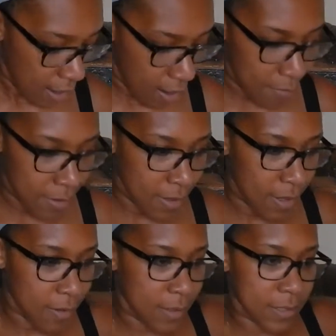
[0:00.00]
And
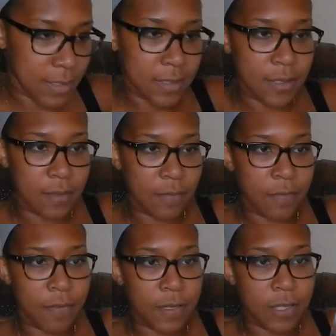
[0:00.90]
then this
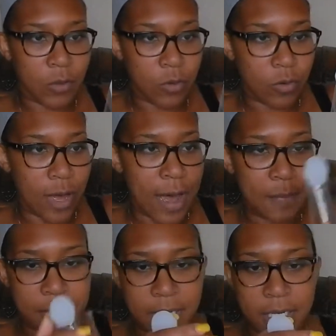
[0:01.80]
fun little
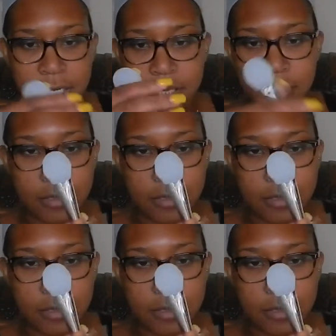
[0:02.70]
applicator.